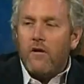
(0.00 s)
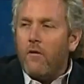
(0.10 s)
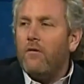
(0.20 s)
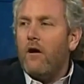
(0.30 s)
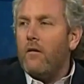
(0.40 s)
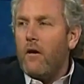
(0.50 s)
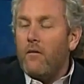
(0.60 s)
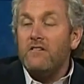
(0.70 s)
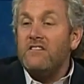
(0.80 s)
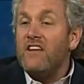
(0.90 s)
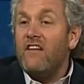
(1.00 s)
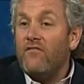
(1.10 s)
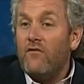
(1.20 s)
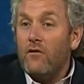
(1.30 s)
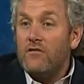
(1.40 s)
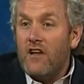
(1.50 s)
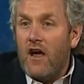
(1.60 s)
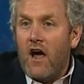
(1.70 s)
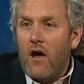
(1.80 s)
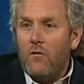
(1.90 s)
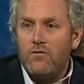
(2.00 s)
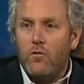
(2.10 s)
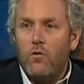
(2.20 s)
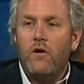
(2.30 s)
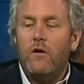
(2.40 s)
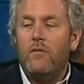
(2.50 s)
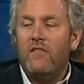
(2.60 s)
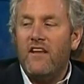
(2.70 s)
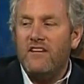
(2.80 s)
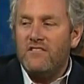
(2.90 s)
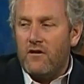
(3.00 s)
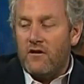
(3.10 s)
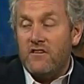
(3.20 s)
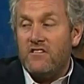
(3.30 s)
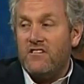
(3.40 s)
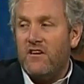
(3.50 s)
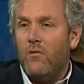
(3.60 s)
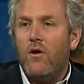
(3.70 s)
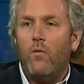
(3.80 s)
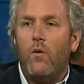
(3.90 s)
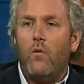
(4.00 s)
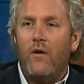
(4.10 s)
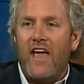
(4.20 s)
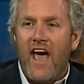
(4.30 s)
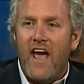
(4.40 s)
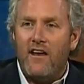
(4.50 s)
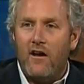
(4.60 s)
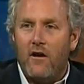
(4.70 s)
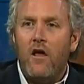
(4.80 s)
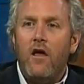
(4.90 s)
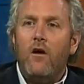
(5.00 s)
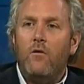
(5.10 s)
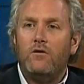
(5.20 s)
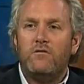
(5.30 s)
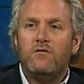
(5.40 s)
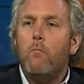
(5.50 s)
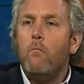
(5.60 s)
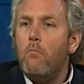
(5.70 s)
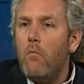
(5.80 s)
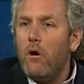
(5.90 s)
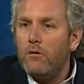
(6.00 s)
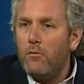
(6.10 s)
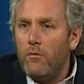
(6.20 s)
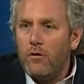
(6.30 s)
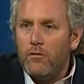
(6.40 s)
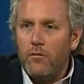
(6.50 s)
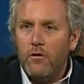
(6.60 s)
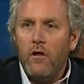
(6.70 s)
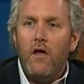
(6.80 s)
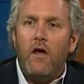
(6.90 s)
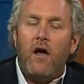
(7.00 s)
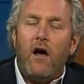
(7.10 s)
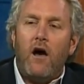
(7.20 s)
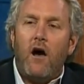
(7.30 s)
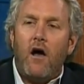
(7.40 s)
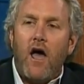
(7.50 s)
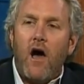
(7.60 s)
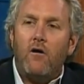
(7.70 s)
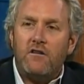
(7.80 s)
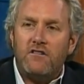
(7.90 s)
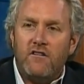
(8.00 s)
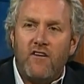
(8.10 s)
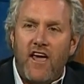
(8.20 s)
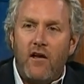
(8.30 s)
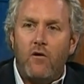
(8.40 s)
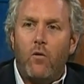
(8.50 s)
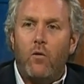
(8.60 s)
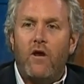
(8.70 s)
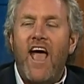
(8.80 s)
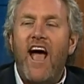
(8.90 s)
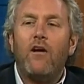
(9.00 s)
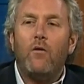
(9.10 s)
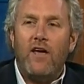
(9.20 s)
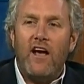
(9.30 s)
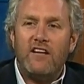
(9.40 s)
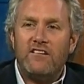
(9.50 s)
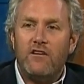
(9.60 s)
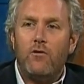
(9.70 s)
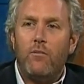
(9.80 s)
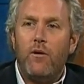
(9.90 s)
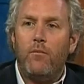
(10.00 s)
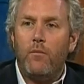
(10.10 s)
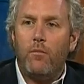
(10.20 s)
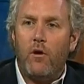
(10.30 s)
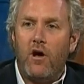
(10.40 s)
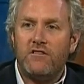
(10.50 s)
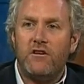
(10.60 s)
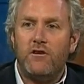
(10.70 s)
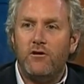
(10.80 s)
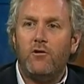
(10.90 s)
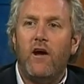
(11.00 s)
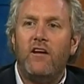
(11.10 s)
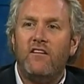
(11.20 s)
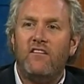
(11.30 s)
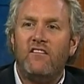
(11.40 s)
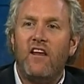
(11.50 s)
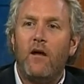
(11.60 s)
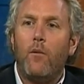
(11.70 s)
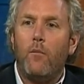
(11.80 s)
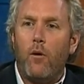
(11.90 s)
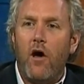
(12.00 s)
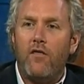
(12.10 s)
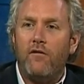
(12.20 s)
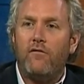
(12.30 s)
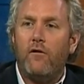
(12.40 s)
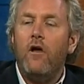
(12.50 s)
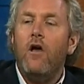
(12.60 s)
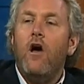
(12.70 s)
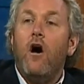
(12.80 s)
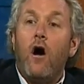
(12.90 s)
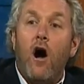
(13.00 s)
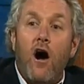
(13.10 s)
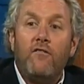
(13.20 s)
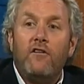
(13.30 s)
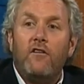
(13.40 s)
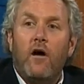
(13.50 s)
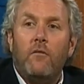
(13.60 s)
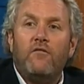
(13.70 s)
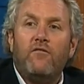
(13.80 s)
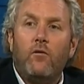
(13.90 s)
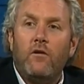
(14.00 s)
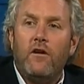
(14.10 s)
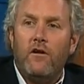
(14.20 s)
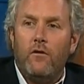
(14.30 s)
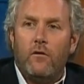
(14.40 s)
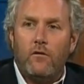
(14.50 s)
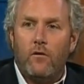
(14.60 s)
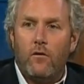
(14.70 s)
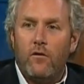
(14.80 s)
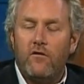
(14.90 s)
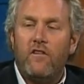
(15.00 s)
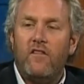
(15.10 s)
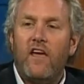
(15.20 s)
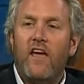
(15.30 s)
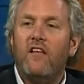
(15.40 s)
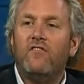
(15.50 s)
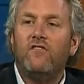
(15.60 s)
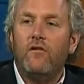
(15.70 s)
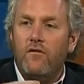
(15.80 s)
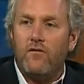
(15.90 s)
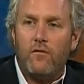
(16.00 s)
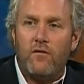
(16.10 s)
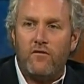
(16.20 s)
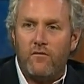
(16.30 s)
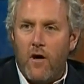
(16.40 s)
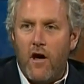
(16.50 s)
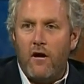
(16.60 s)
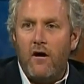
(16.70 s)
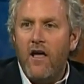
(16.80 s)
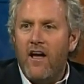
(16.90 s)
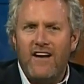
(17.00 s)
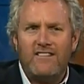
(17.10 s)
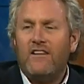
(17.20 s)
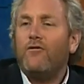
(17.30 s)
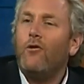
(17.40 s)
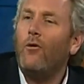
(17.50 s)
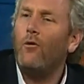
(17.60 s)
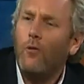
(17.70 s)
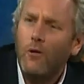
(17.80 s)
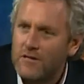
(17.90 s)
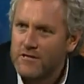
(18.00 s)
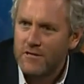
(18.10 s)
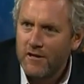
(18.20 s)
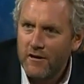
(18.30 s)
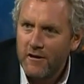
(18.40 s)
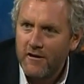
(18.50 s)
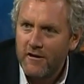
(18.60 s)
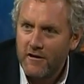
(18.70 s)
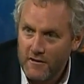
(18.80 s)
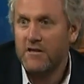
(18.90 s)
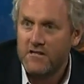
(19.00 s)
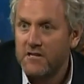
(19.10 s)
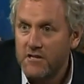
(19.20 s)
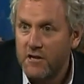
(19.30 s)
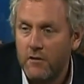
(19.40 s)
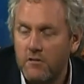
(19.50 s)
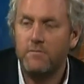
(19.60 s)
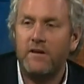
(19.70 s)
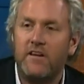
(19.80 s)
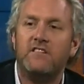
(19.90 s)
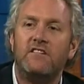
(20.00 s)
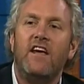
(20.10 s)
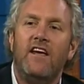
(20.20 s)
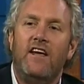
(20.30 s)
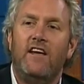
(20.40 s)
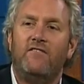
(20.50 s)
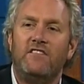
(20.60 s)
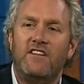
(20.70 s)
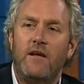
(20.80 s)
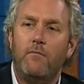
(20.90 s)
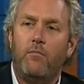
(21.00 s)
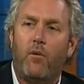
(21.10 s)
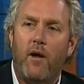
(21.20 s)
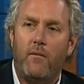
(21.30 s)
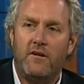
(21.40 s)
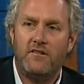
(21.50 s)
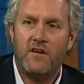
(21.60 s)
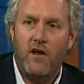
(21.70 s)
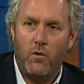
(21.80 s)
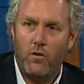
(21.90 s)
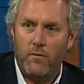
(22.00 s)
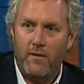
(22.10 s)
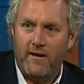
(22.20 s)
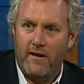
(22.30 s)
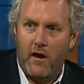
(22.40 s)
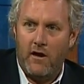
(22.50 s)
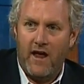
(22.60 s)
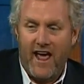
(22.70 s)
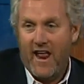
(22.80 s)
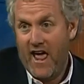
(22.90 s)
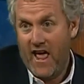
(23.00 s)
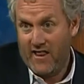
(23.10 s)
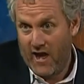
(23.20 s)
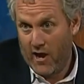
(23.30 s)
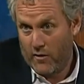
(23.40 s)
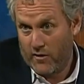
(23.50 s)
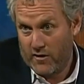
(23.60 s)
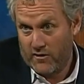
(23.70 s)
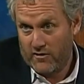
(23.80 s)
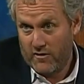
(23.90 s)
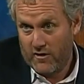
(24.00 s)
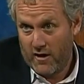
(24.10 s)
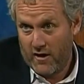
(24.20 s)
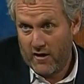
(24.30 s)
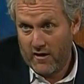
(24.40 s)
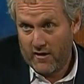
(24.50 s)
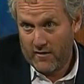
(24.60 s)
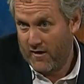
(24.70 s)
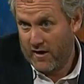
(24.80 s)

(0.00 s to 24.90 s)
I must say, at first I was worried, but then I started to see what we had here, which was multiple outlets of Acorn acquiescing to a pimp and a prostitute trying to set up a brothel for oftentimes 14-year-old girls, and they had service with a smile. I said, of course this is news, because if the same premise were to be done at Heritage, at